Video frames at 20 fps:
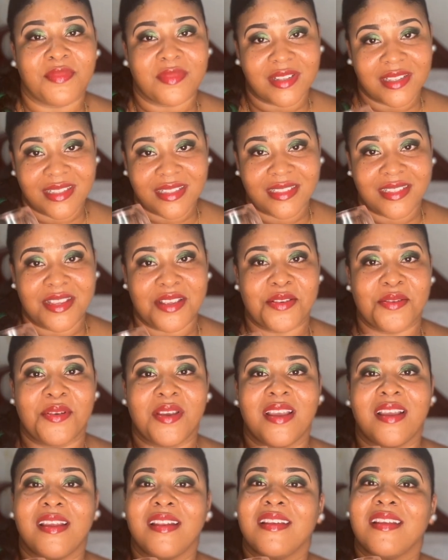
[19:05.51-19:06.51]
see you
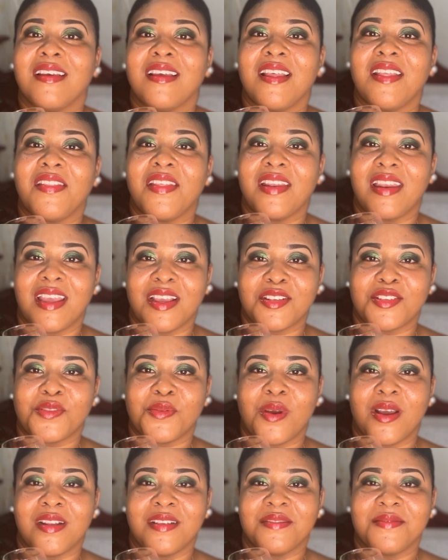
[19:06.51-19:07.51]
in the next
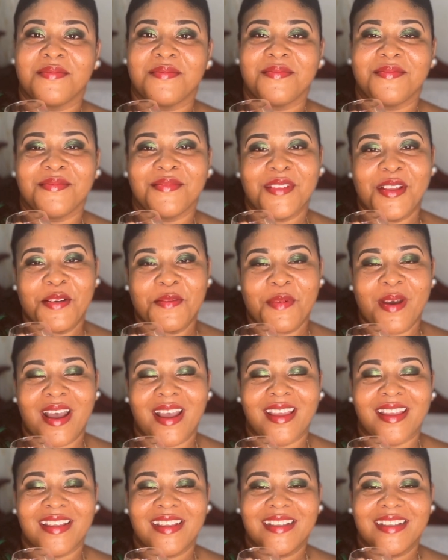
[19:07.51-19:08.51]
one. Bye.